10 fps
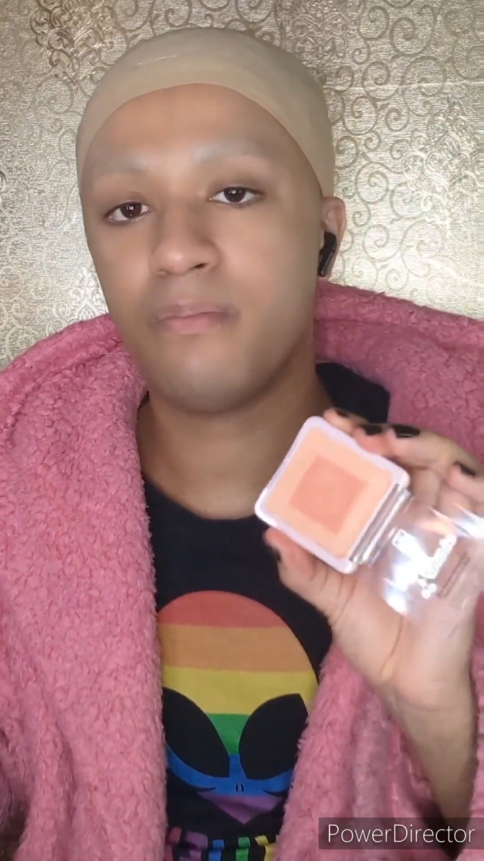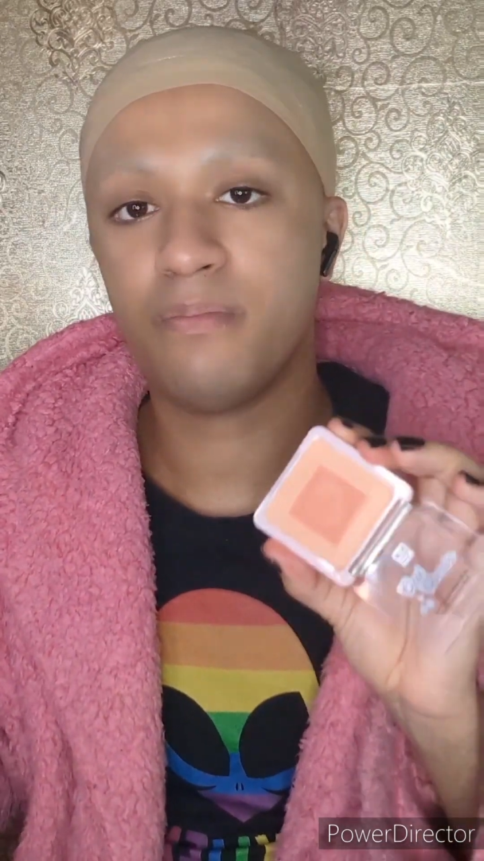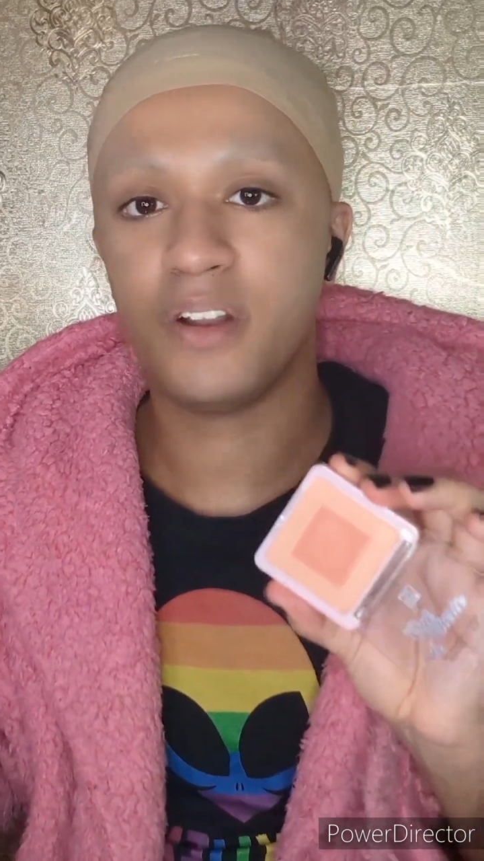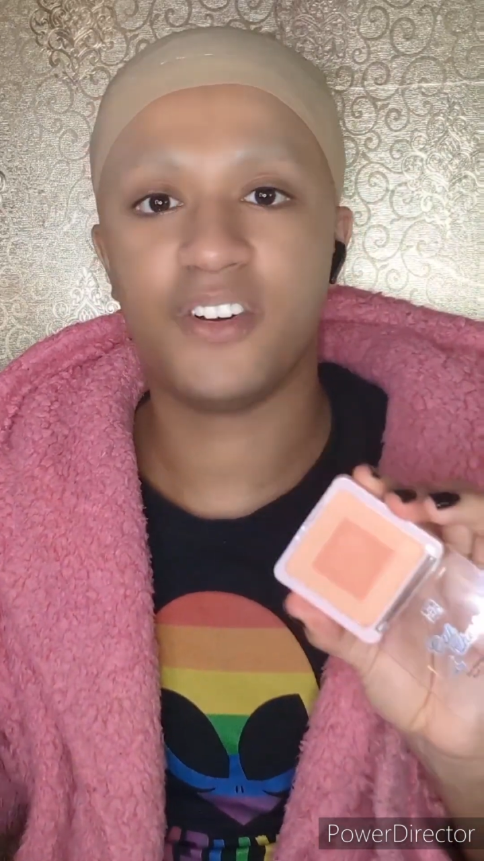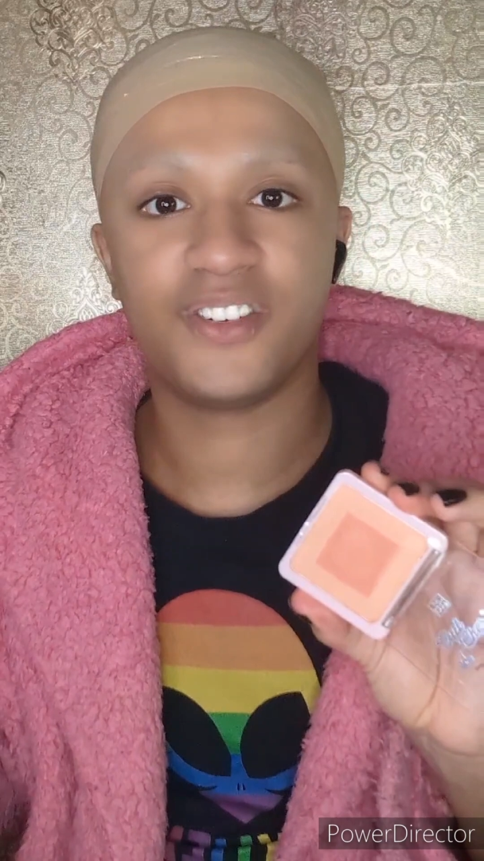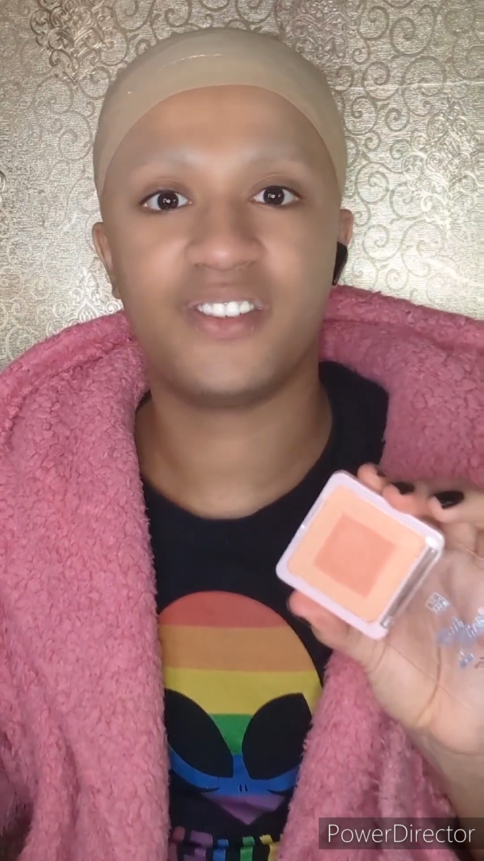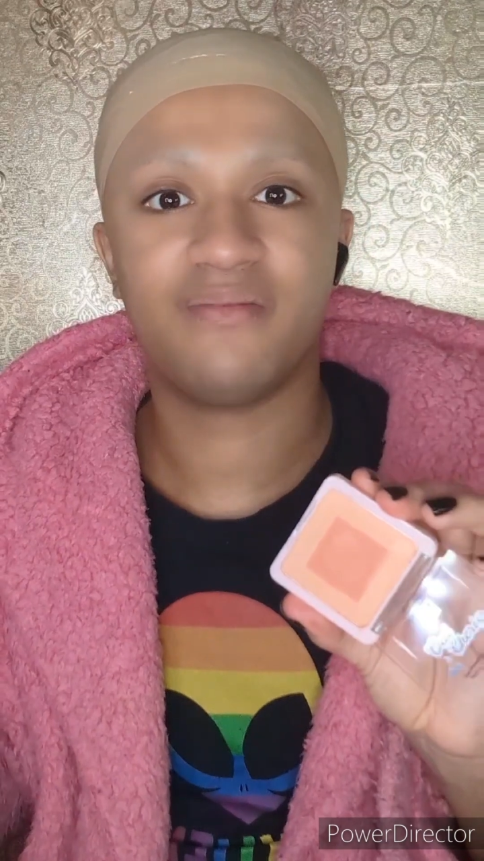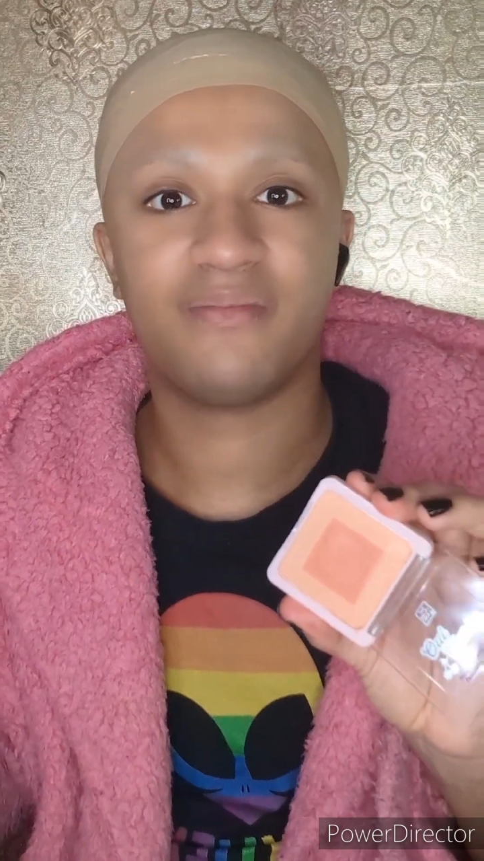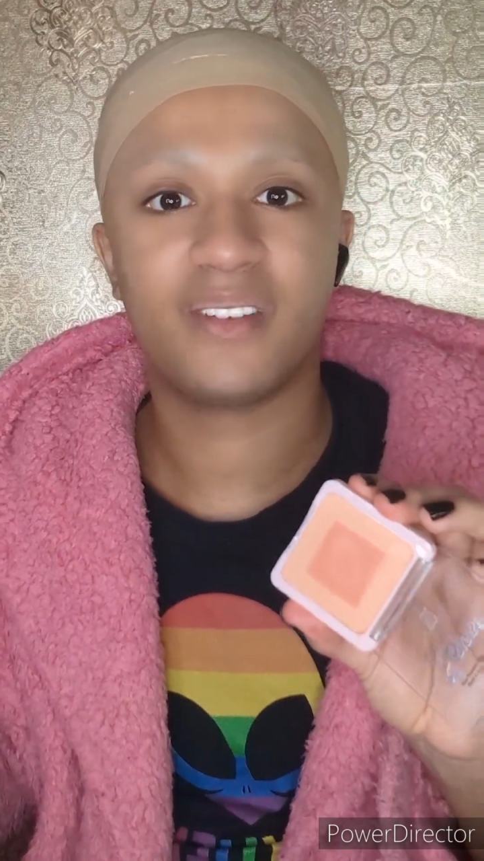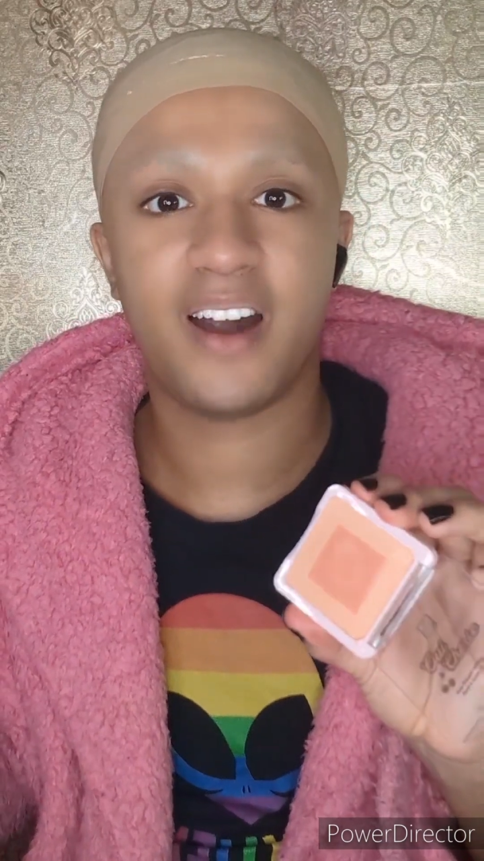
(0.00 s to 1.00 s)
blush
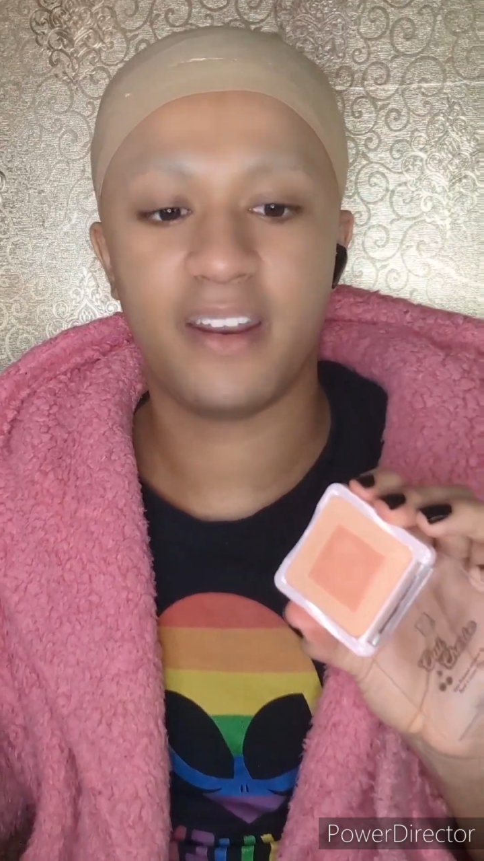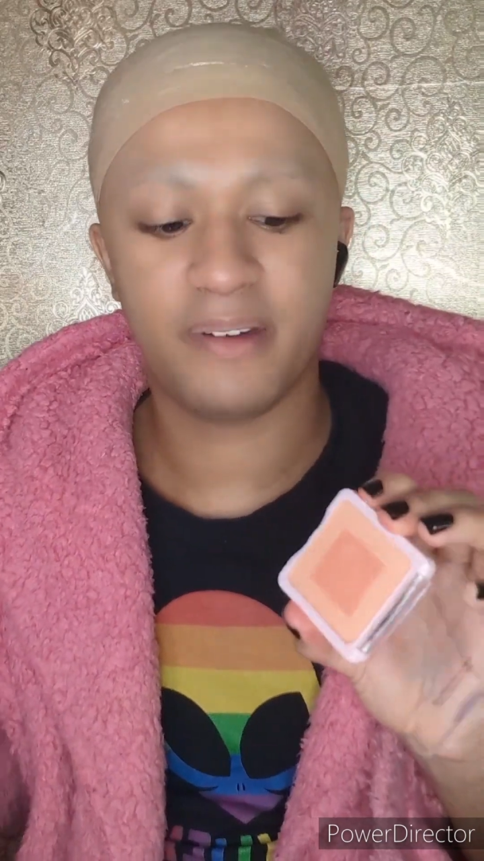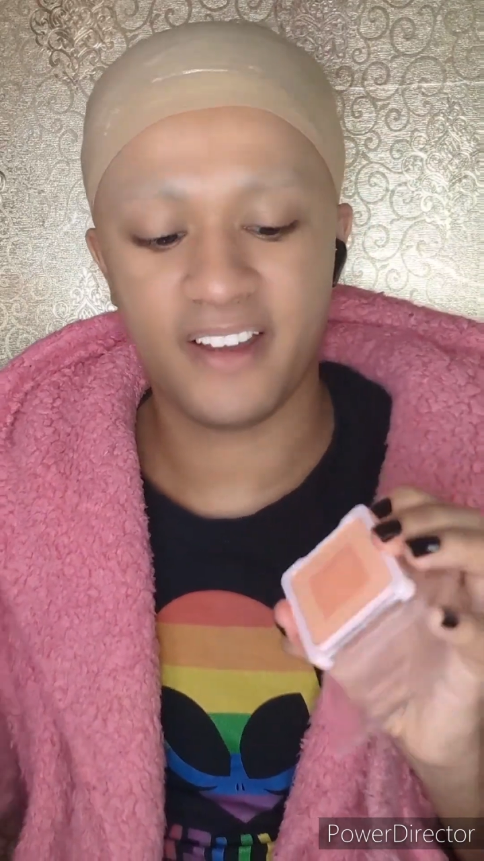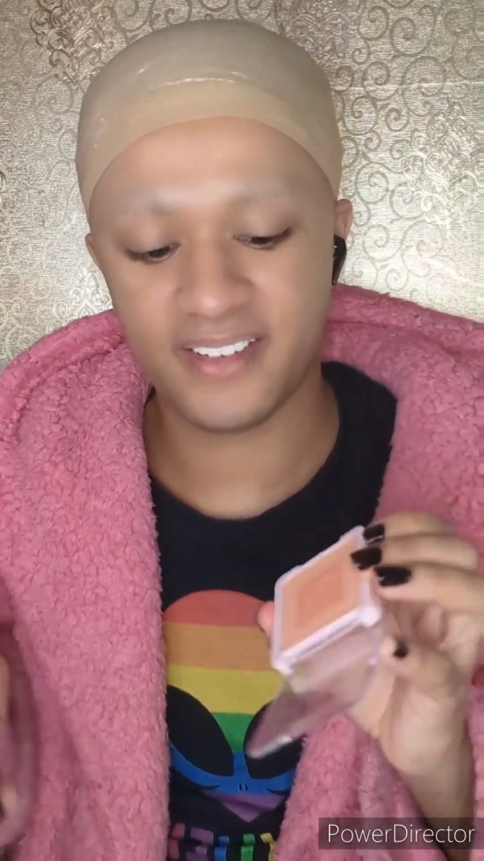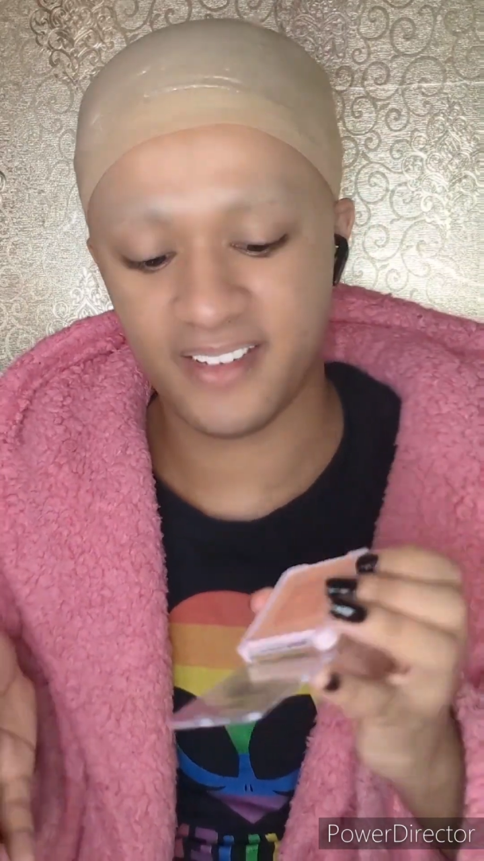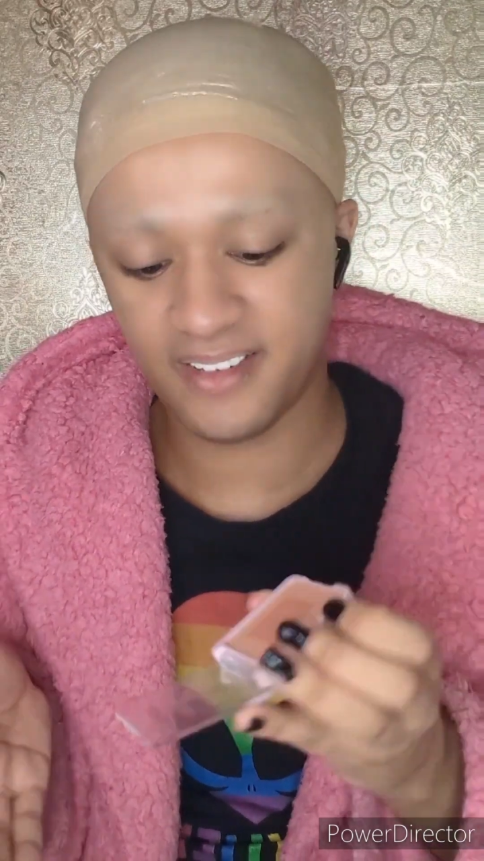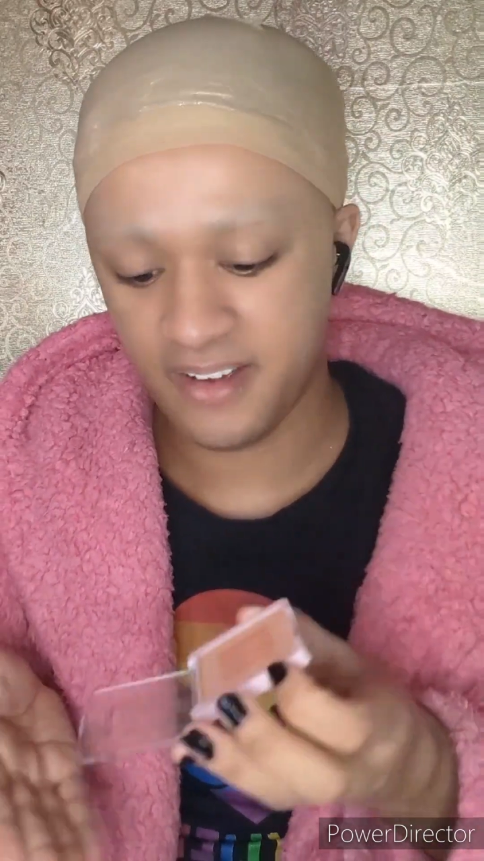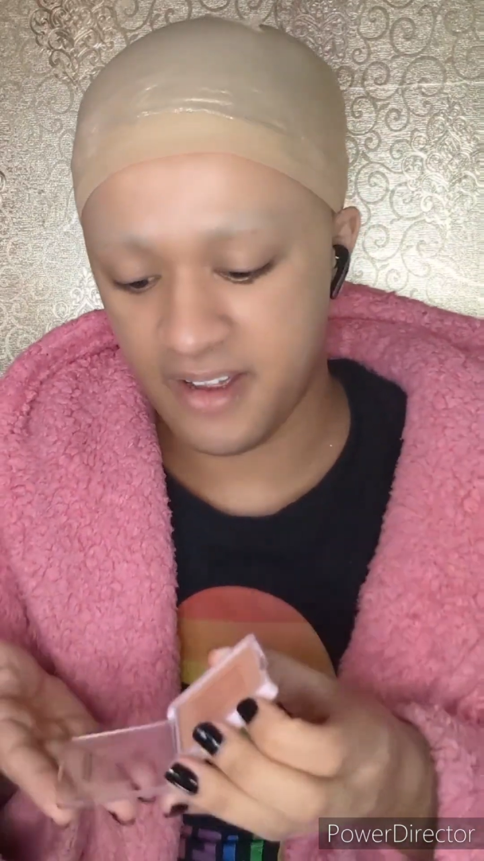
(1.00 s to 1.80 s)
kind of person.